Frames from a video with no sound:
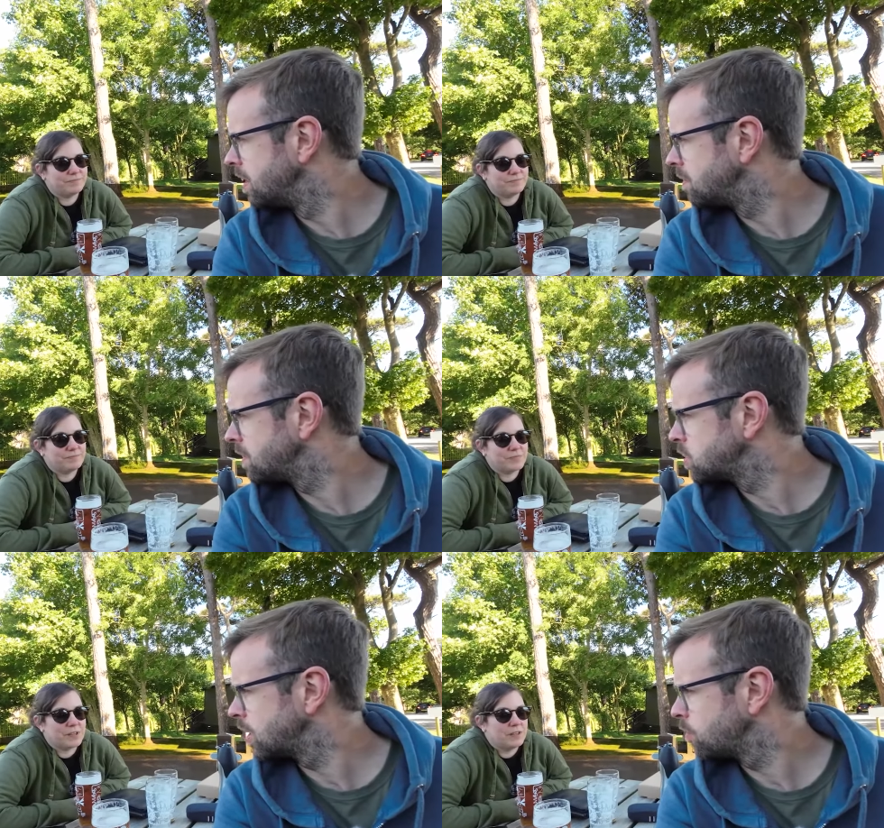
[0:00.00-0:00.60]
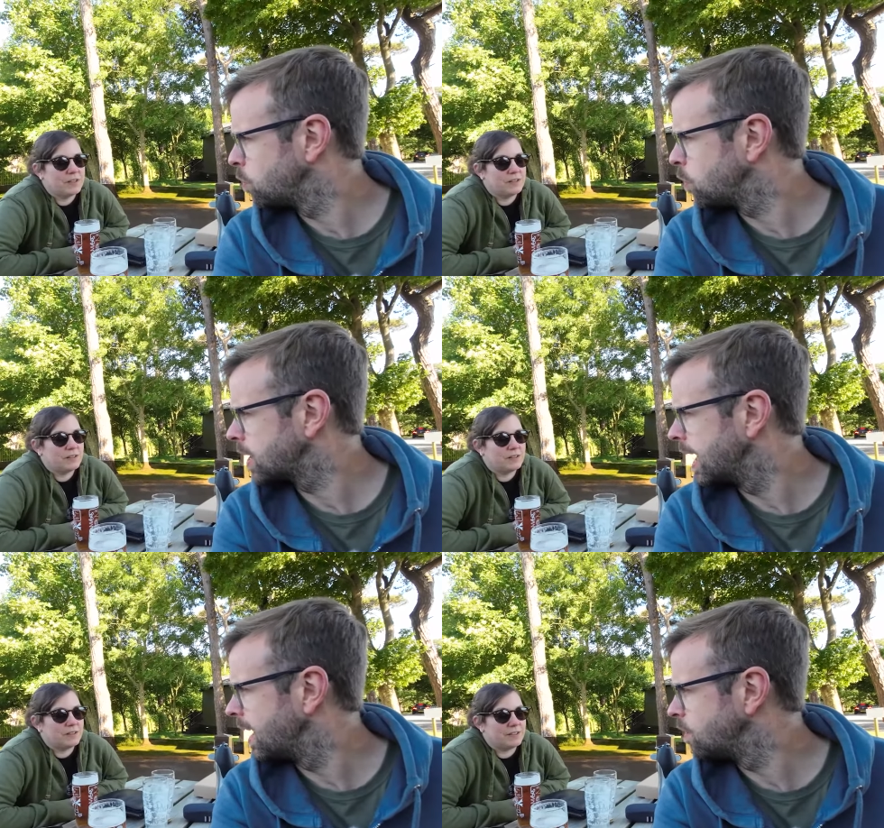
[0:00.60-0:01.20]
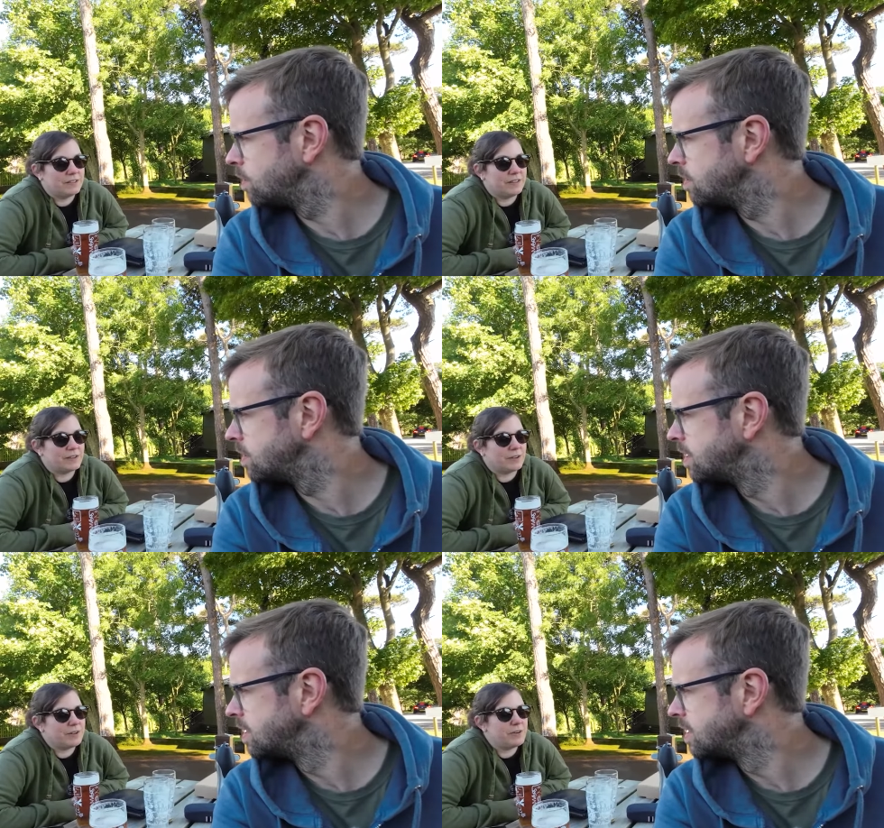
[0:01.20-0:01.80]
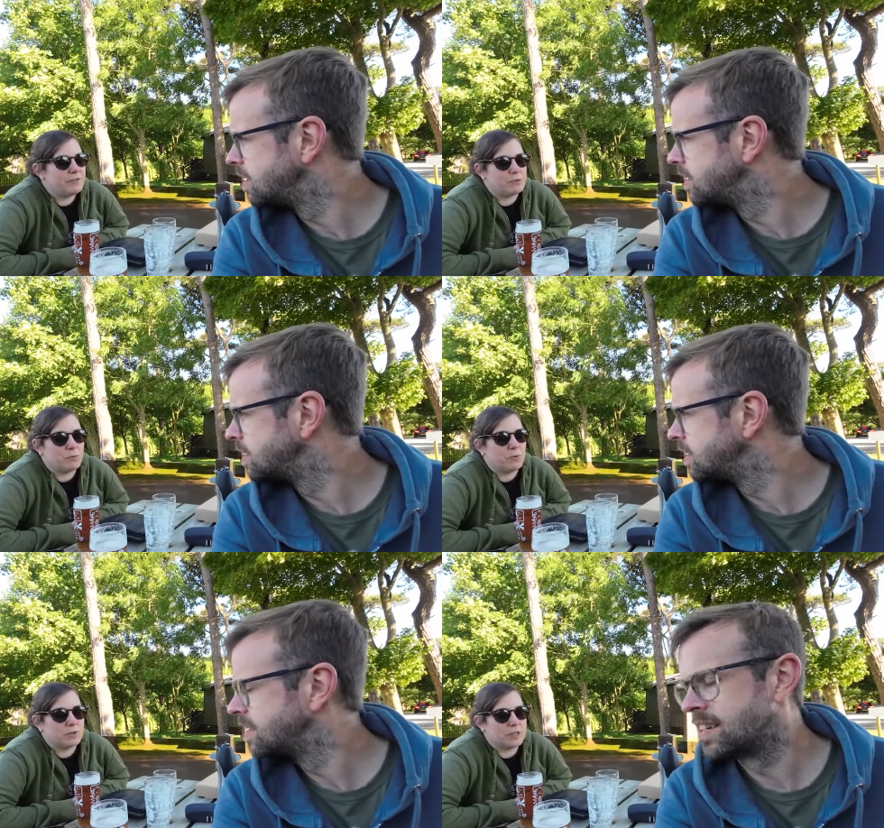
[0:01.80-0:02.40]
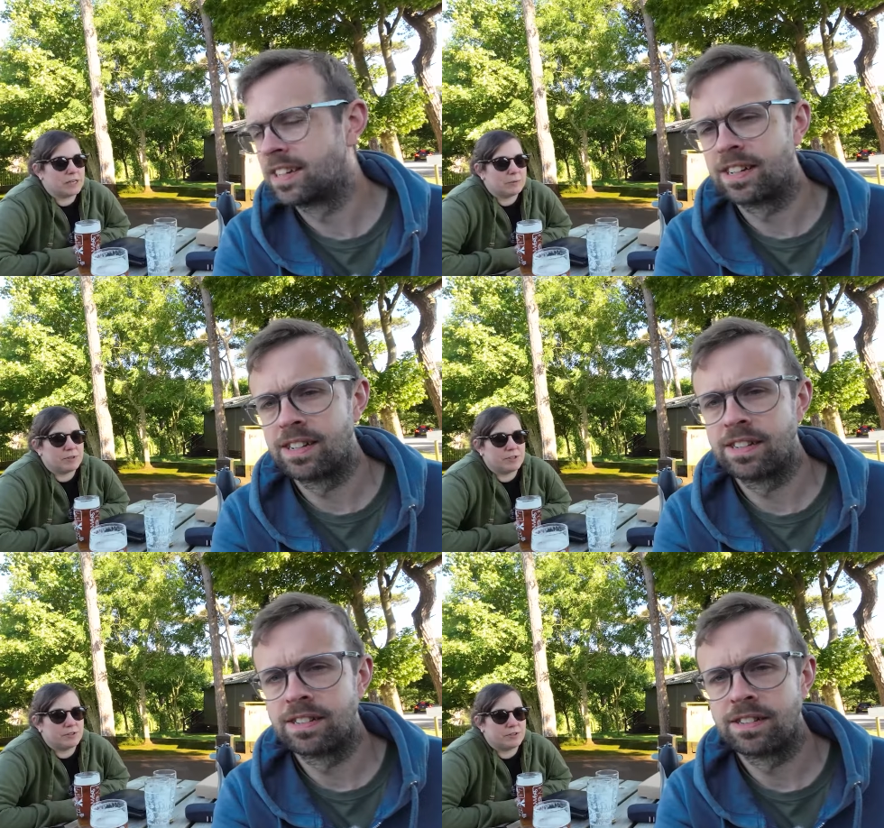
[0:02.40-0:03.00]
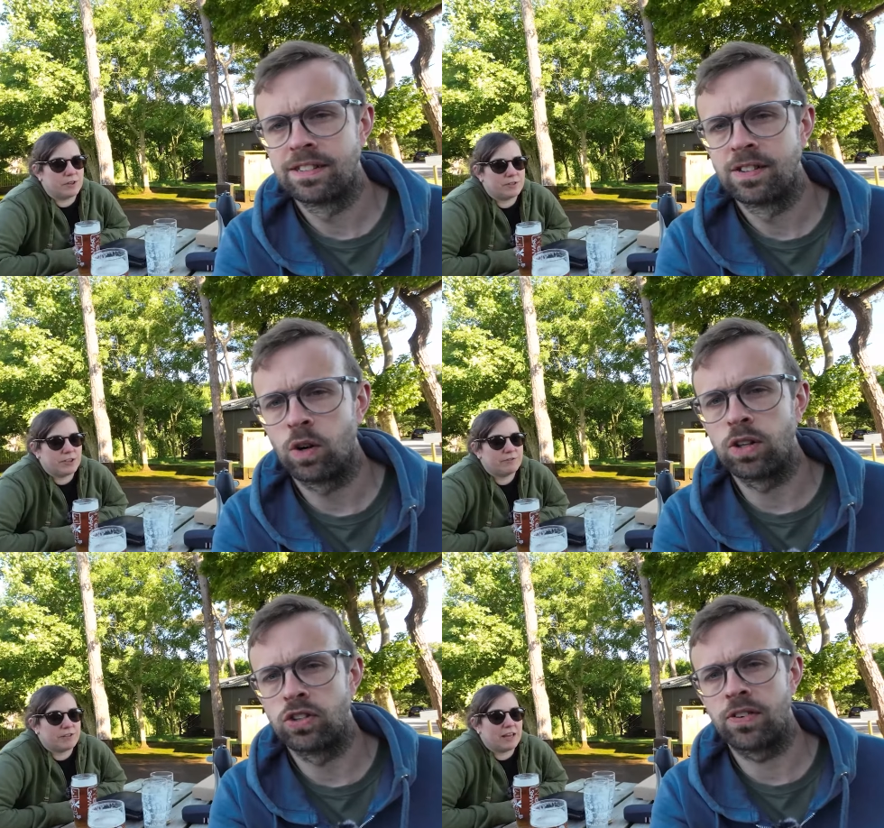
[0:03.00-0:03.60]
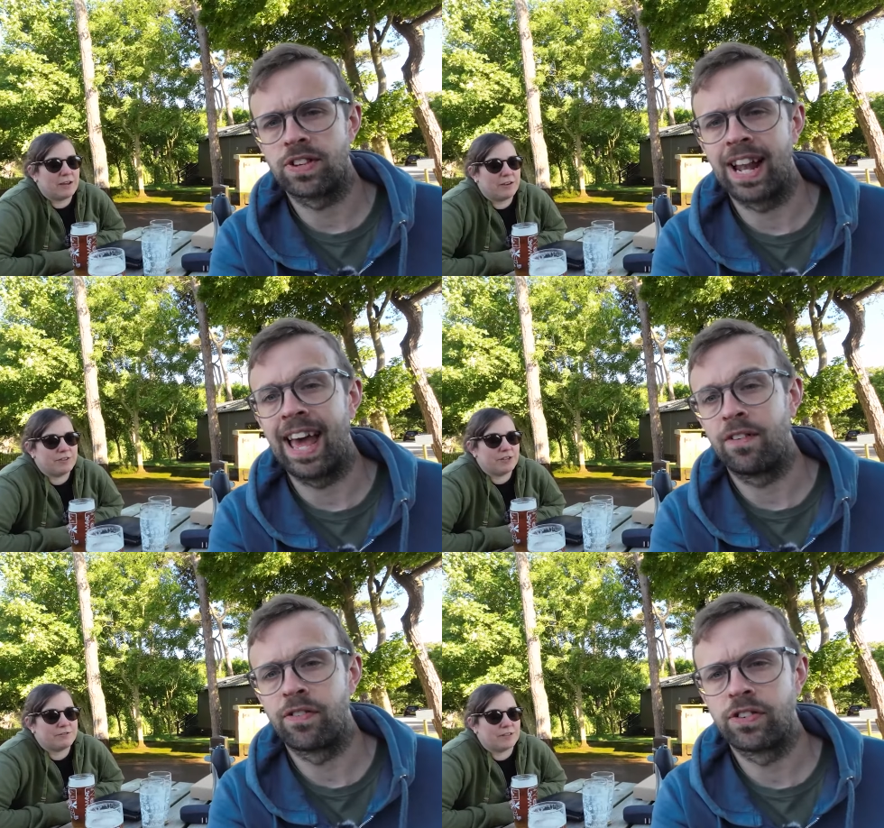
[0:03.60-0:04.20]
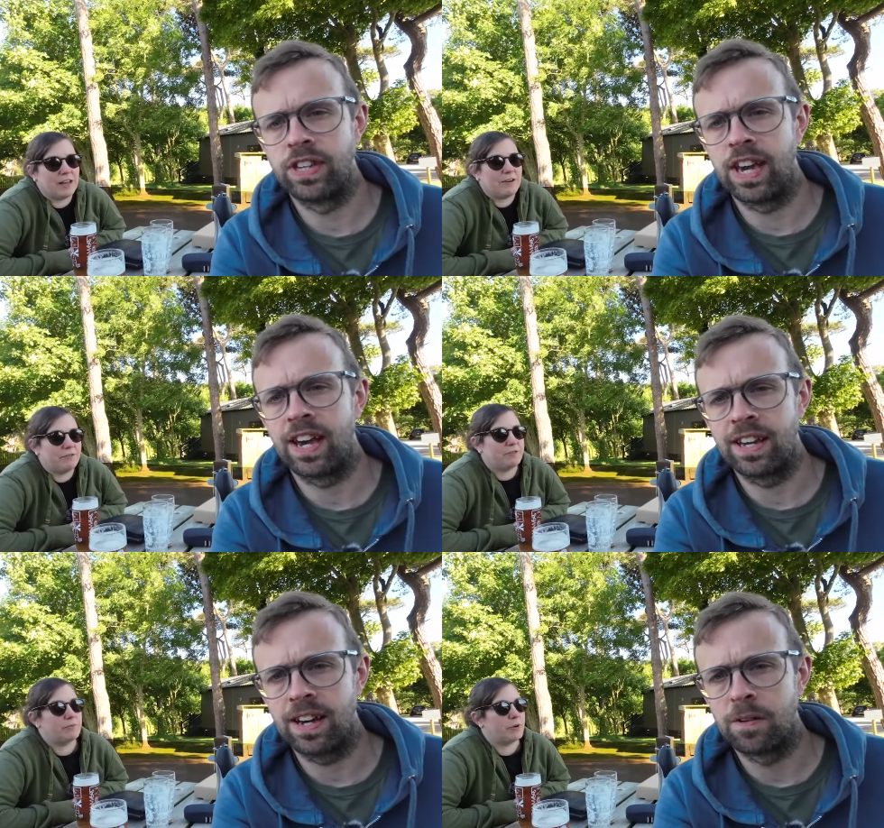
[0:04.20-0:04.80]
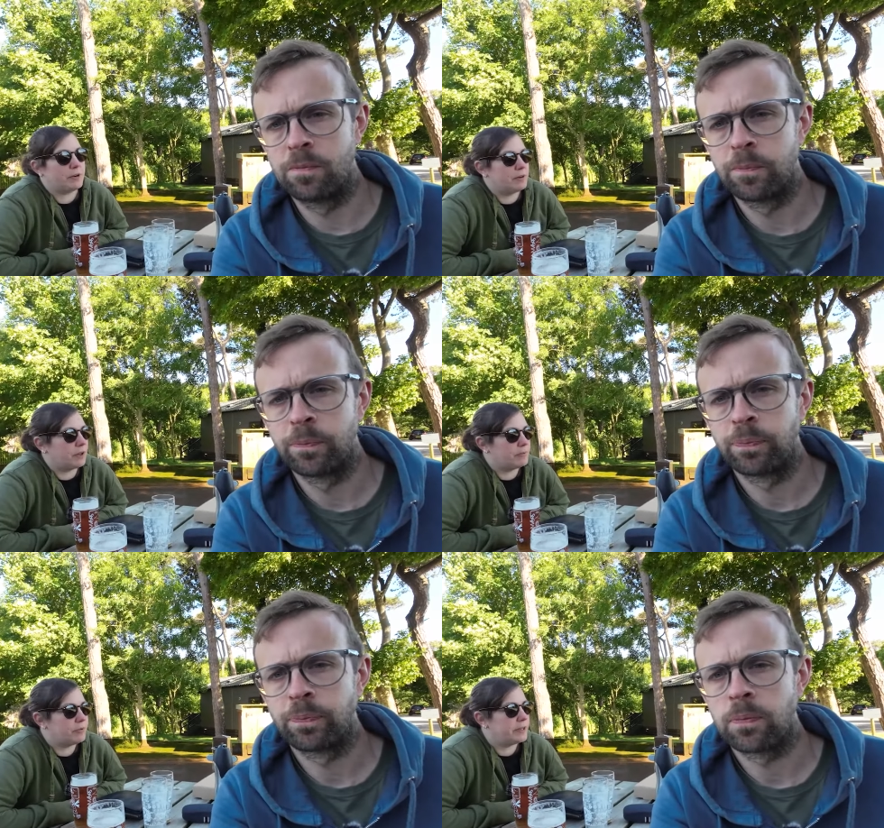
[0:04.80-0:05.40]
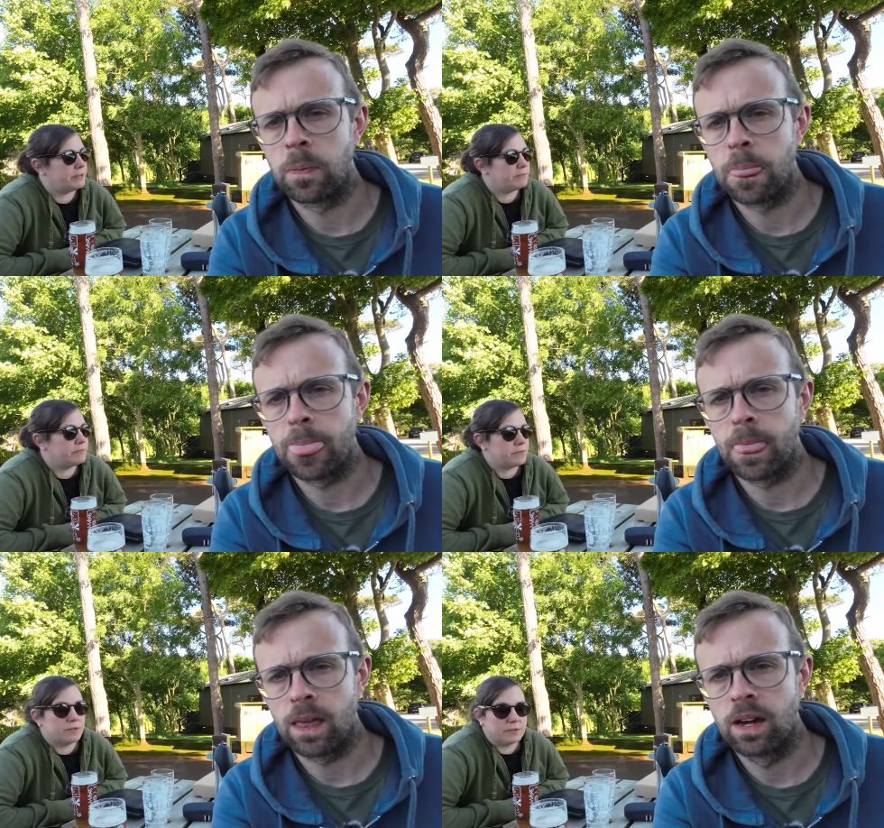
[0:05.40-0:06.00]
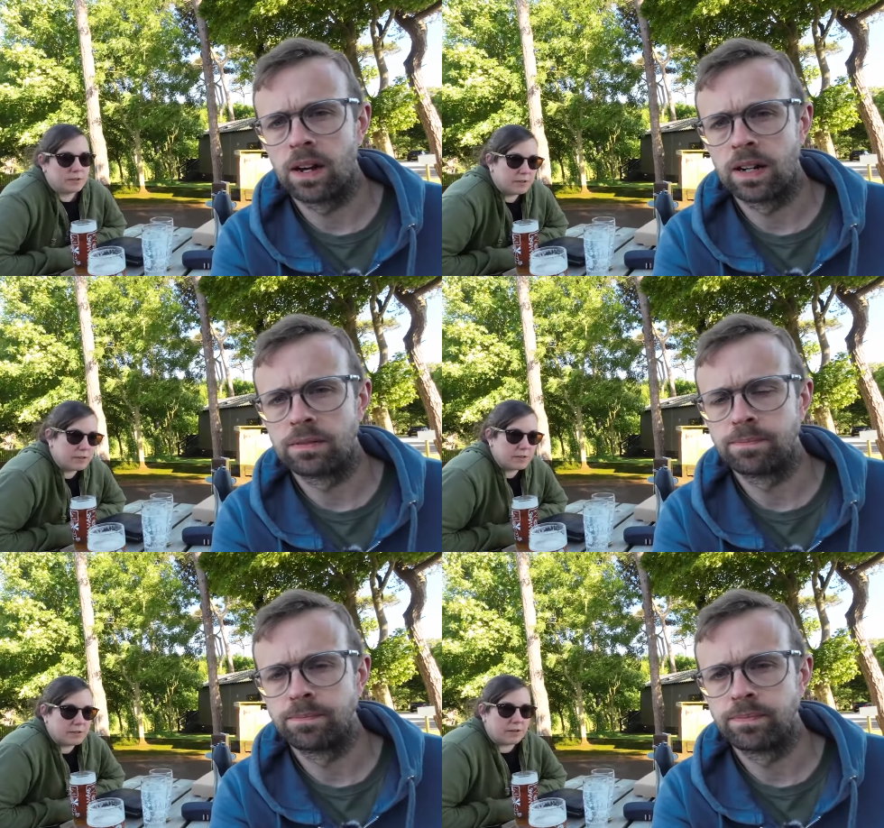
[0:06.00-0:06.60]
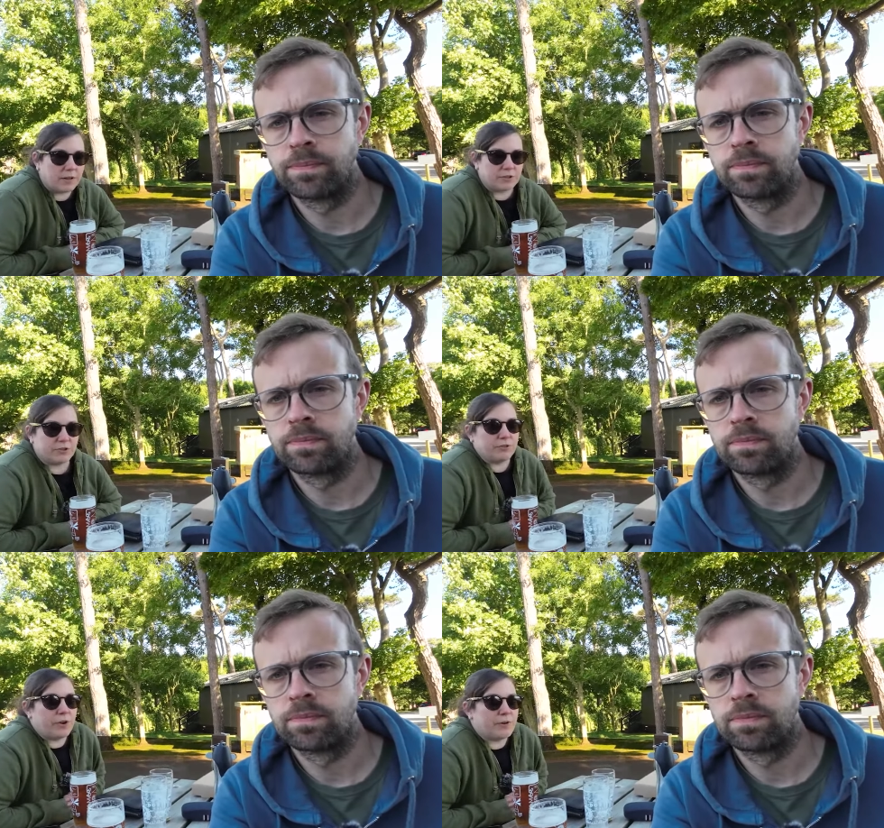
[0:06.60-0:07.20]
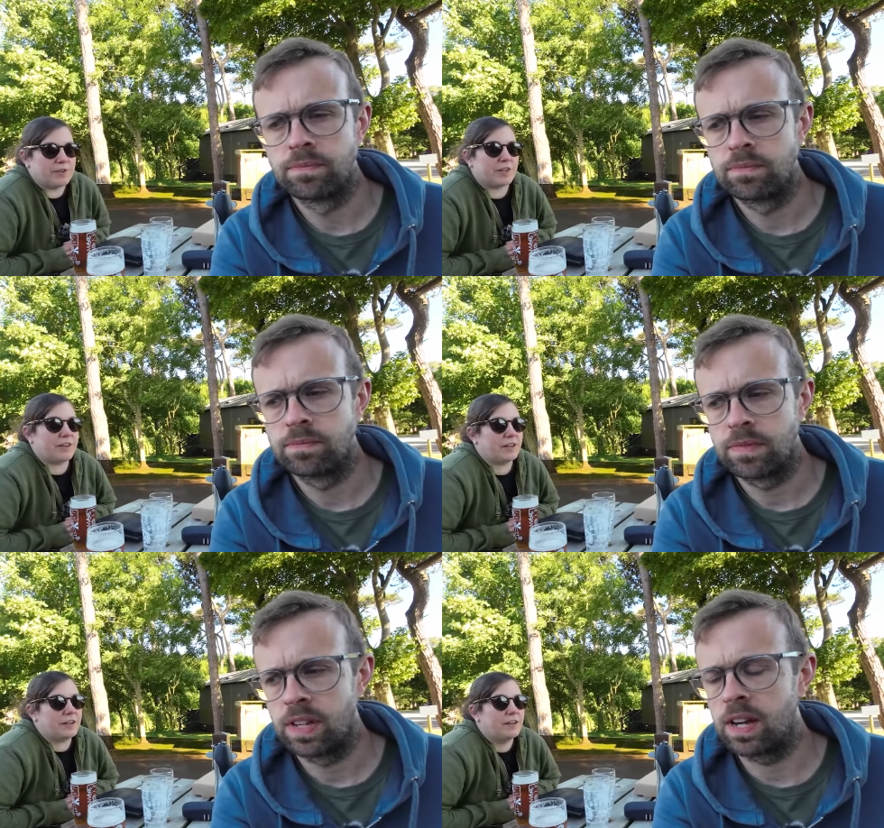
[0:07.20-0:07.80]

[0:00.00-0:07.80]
Speaker 1: they? They've had a chef walk out.
Speaker 2: Yeah, so I don't know if he's walked out, but a chef's, well, left, chef's left. A chef's left, yeah, yeah. like pretty like short notice, I think.